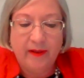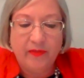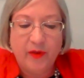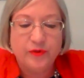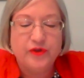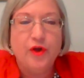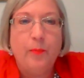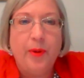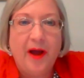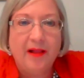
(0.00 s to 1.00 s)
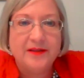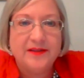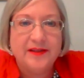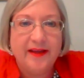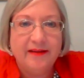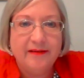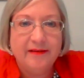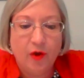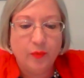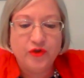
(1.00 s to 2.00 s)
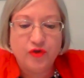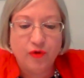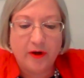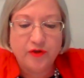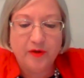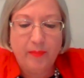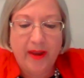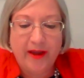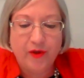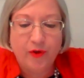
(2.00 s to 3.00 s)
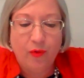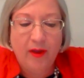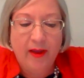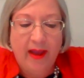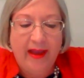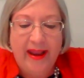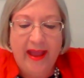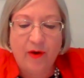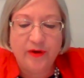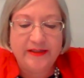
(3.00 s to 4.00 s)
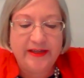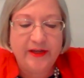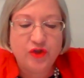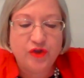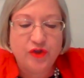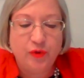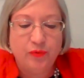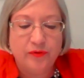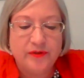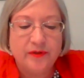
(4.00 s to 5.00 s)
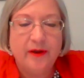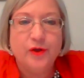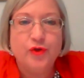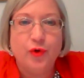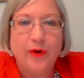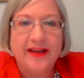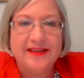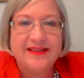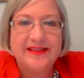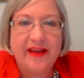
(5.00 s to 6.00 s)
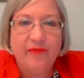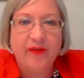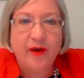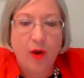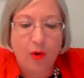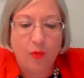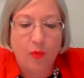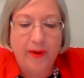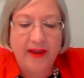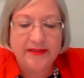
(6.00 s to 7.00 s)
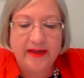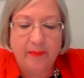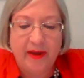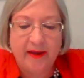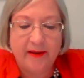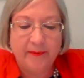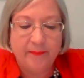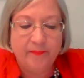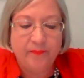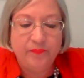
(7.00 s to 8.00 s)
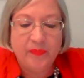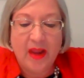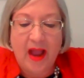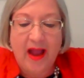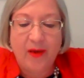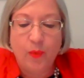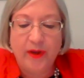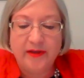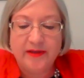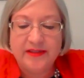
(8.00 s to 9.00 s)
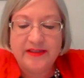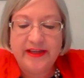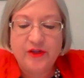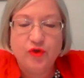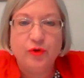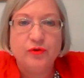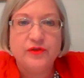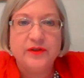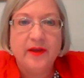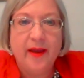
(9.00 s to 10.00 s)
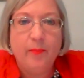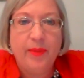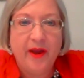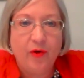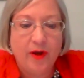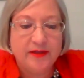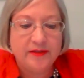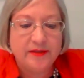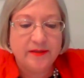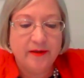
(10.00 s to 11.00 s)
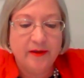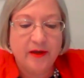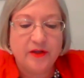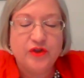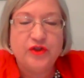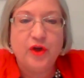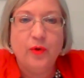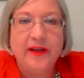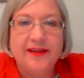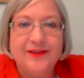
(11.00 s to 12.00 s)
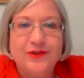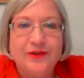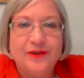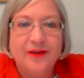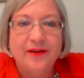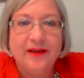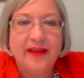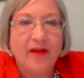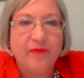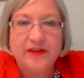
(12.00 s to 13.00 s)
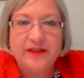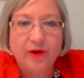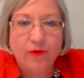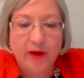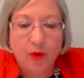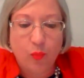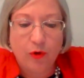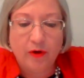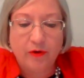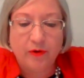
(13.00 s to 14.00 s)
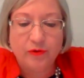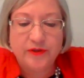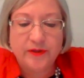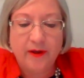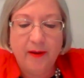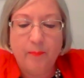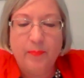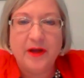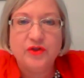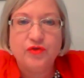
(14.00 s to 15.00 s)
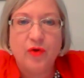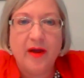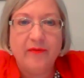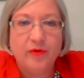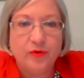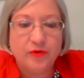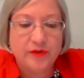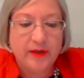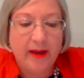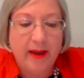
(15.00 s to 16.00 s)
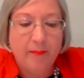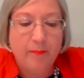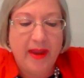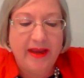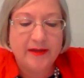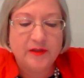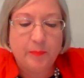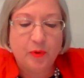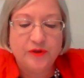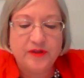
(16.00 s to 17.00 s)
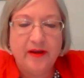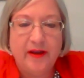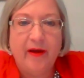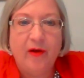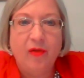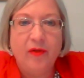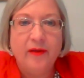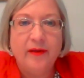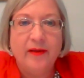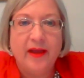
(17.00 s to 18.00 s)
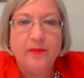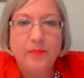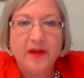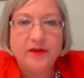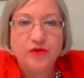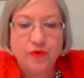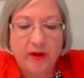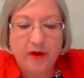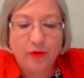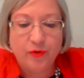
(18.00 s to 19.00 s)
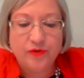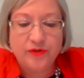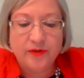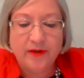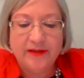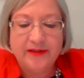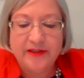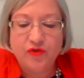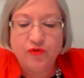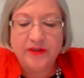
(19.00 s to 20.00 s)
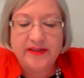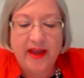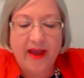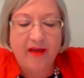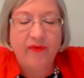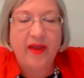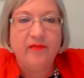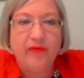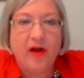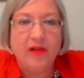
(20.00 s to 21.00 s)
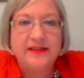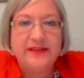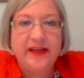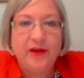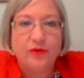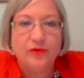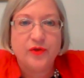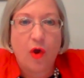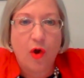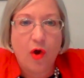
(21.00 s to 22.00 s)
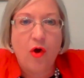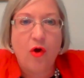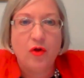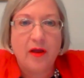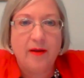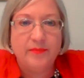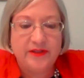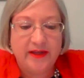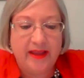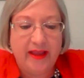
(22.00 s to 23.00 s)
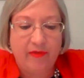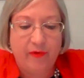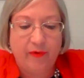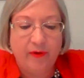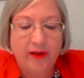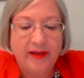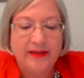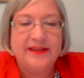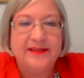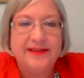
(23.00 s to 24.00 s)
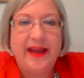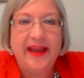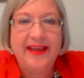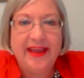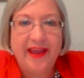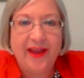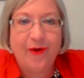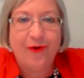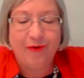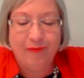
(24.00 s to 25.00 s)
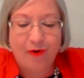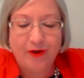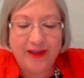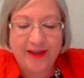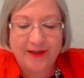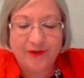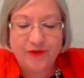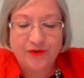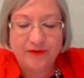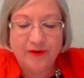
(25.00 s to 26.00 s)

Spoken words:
There was no policy, no instruction manual on how to teach students during a safe at home pandemic. I witnessed teachers, paras, custodians, cafeteria workers, bus drivers, maintenance personnel, administrators, district staff, and volunteers all come together to take care of our kids.